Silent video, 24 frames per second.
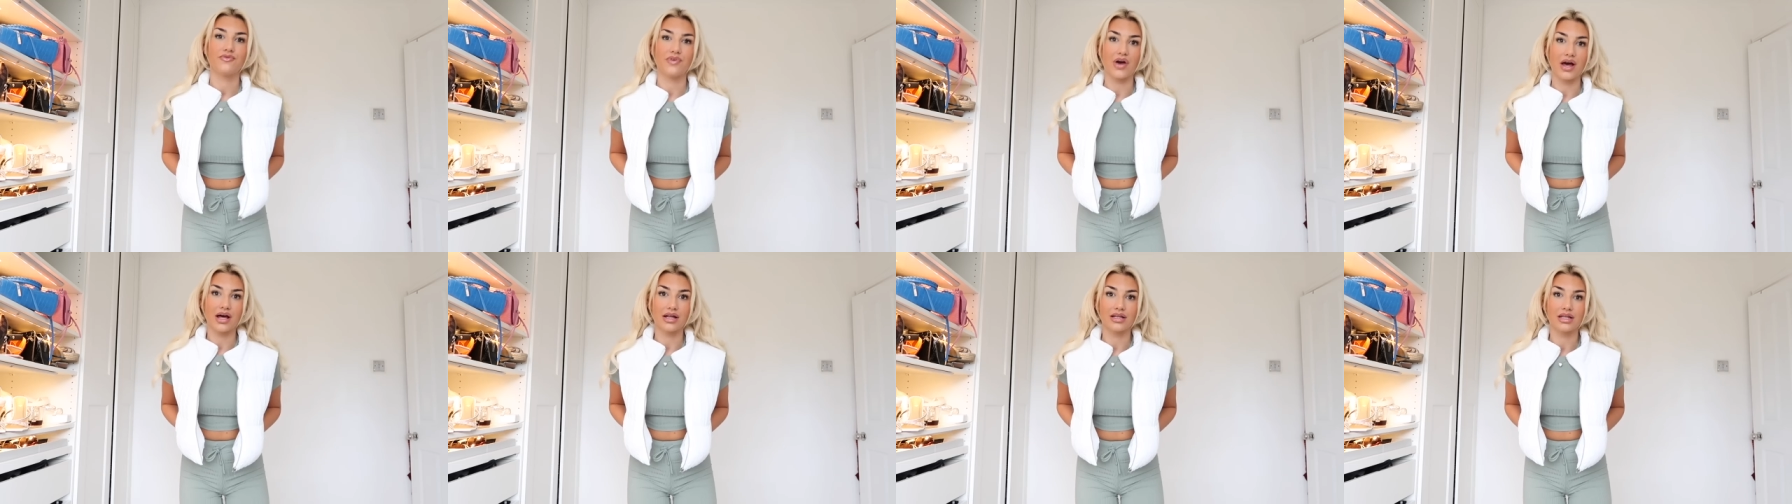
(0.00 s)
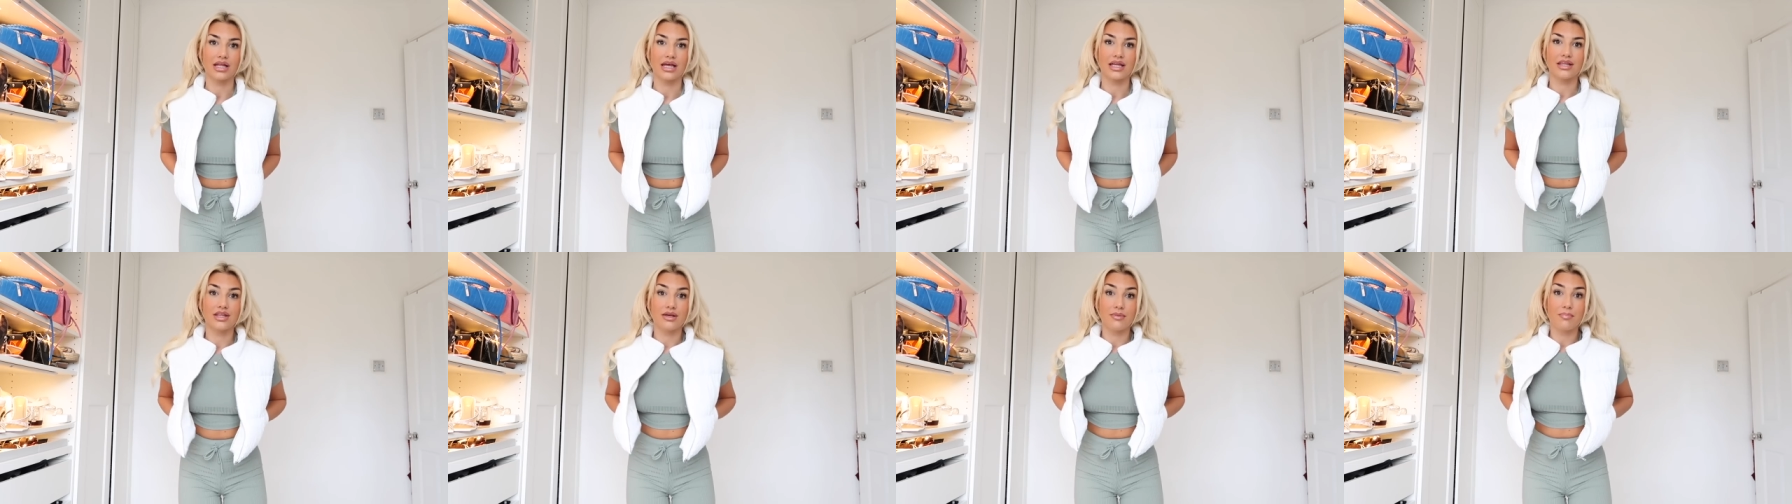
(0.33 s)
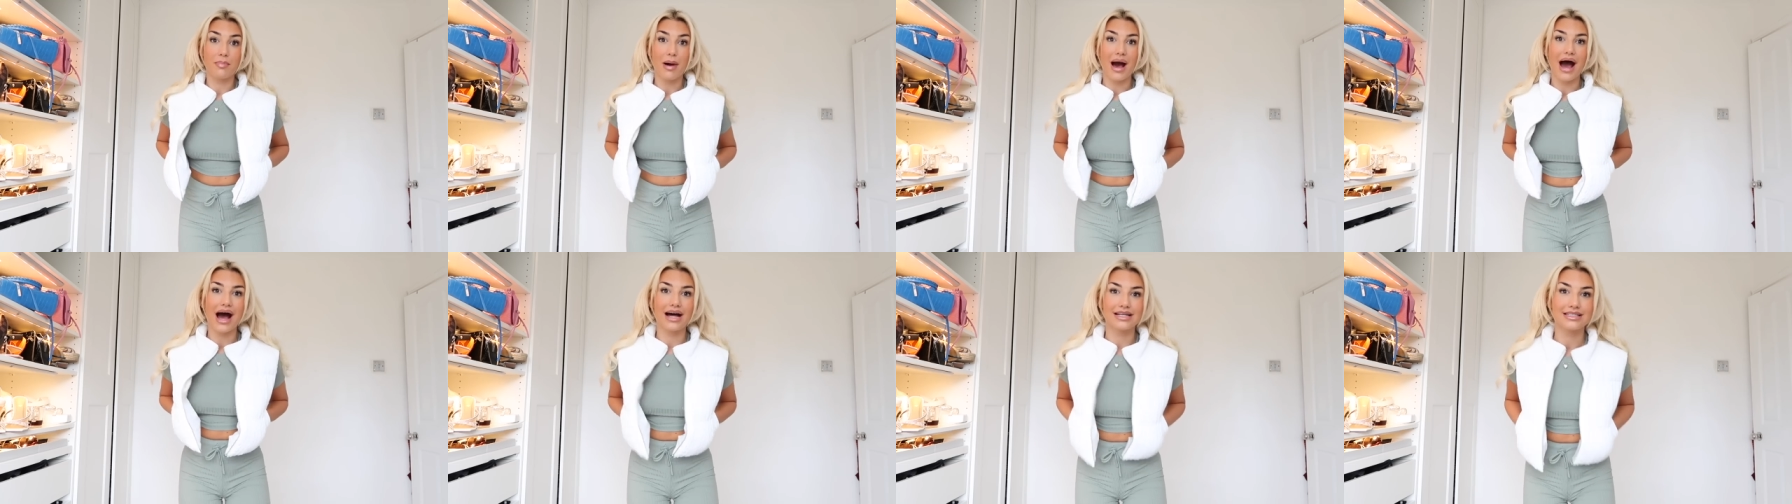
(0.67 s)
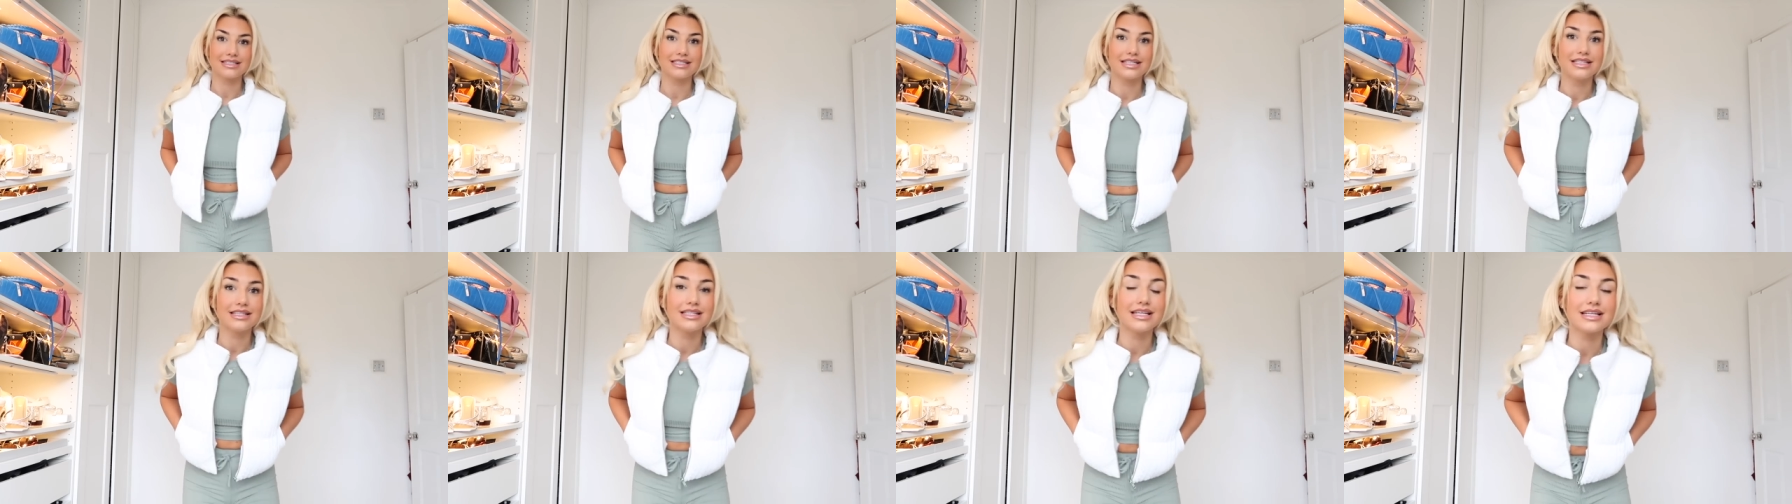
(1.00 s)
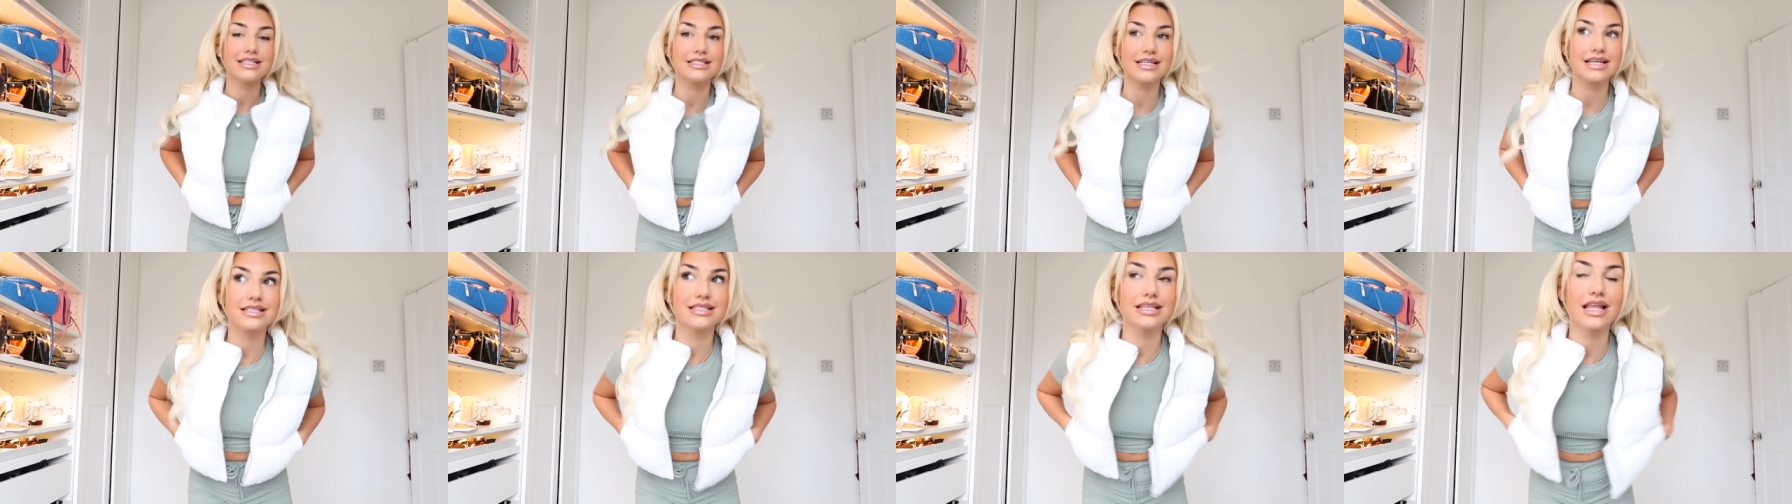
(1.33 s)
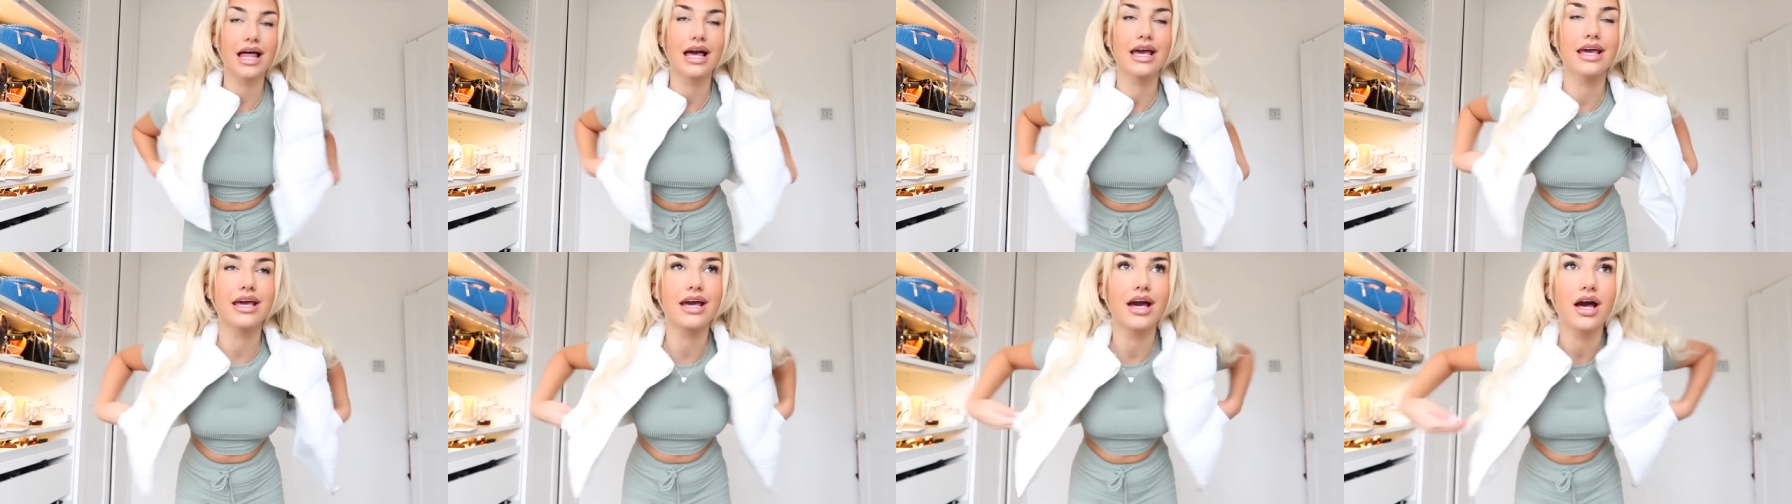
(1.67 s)
felt the padding in this is
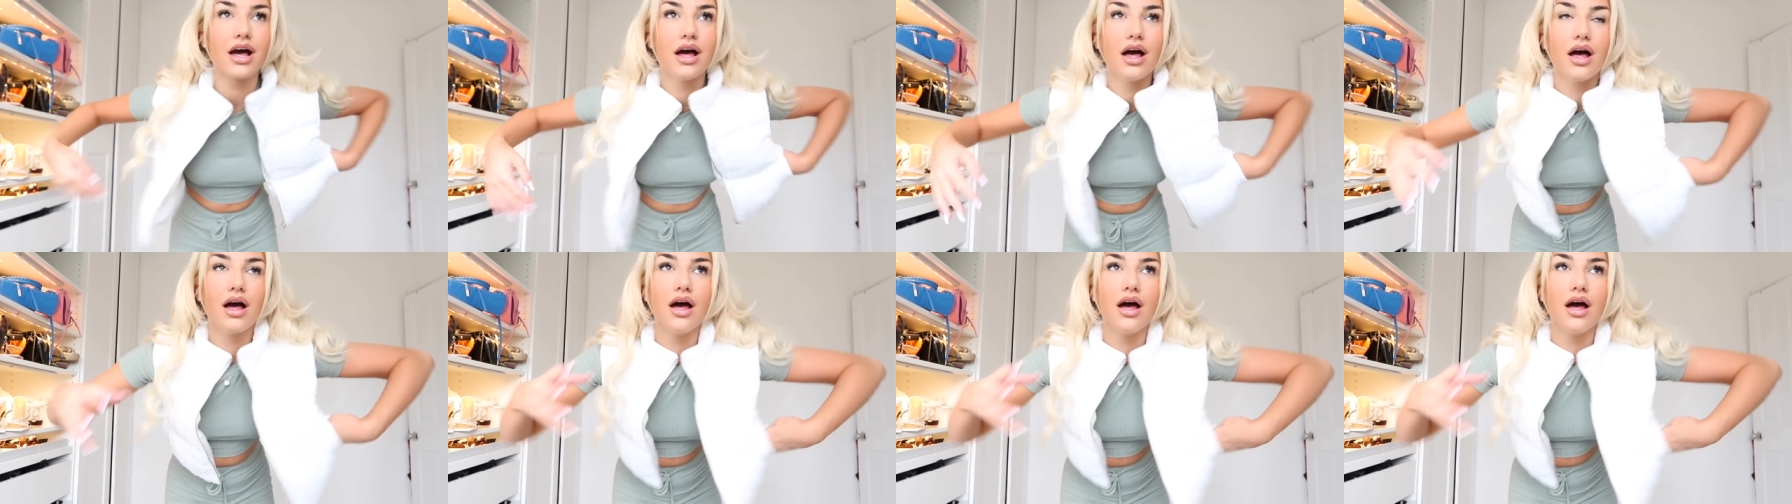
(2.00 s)
like